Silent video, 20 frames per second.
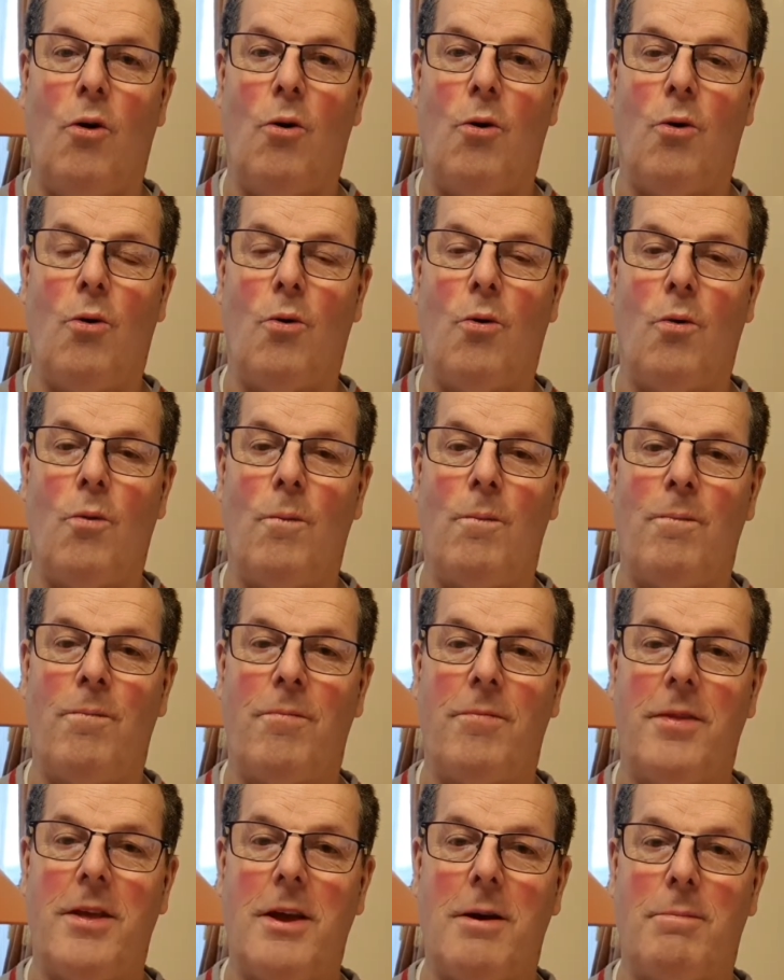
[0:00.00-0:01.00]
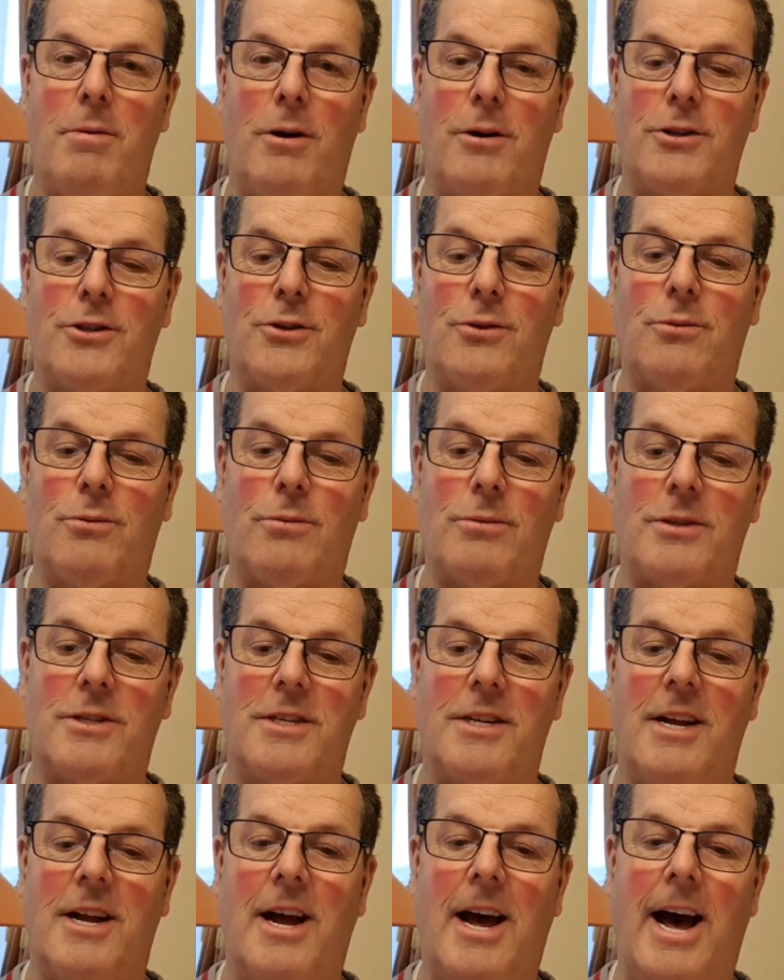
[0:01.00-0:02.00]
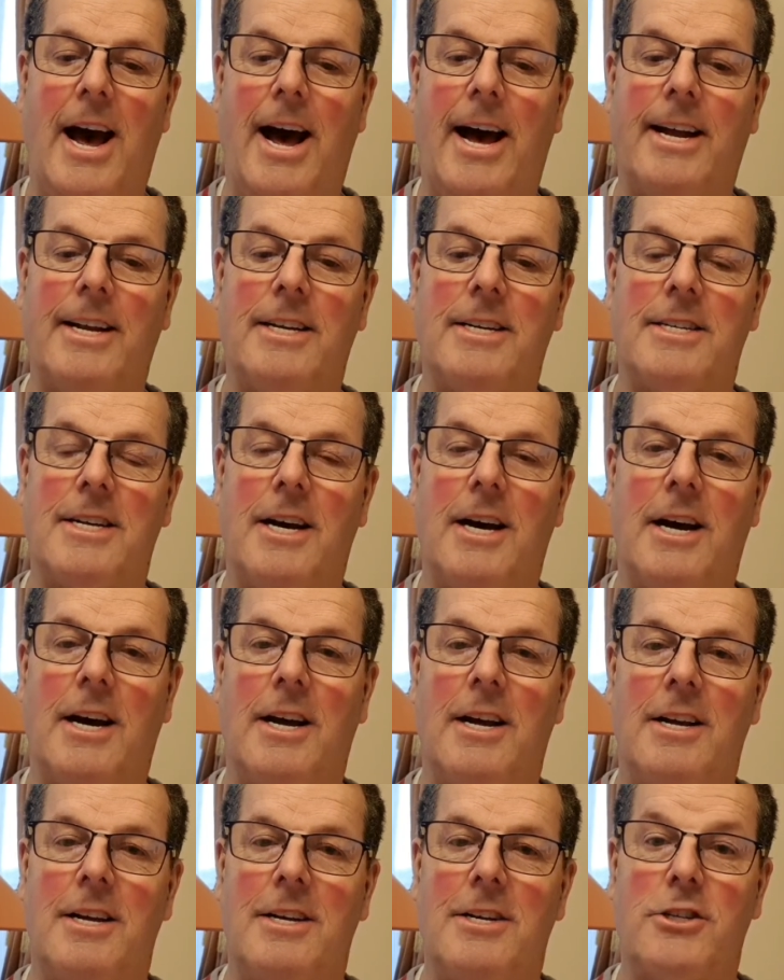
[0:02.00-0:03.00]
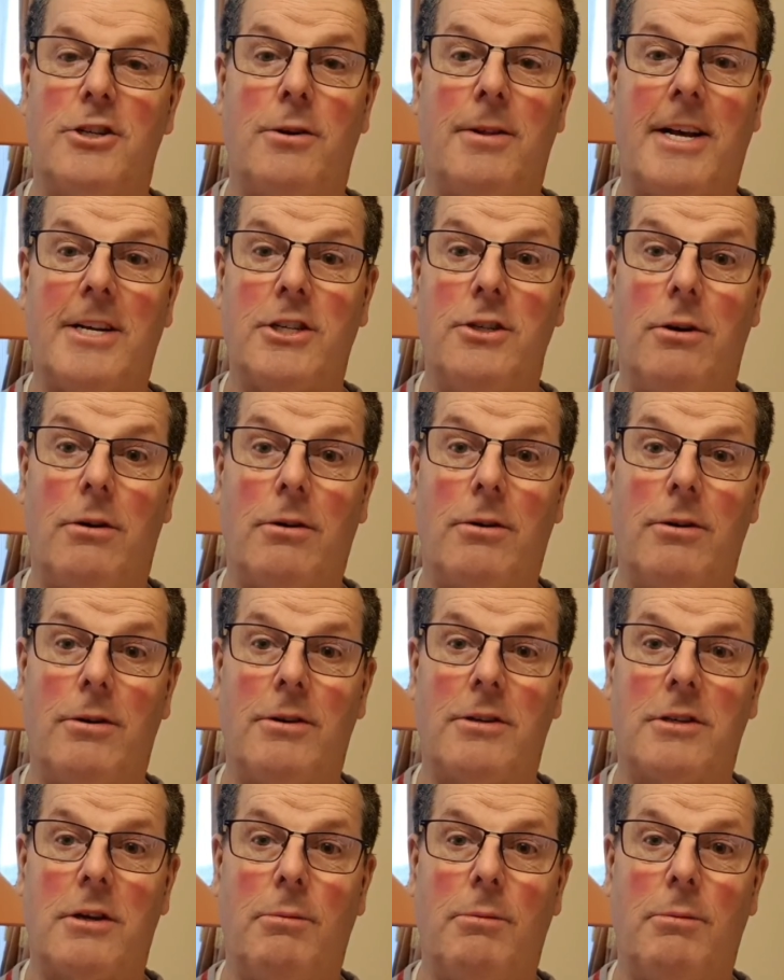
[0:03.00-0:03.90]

or the apostles, and so that's not good.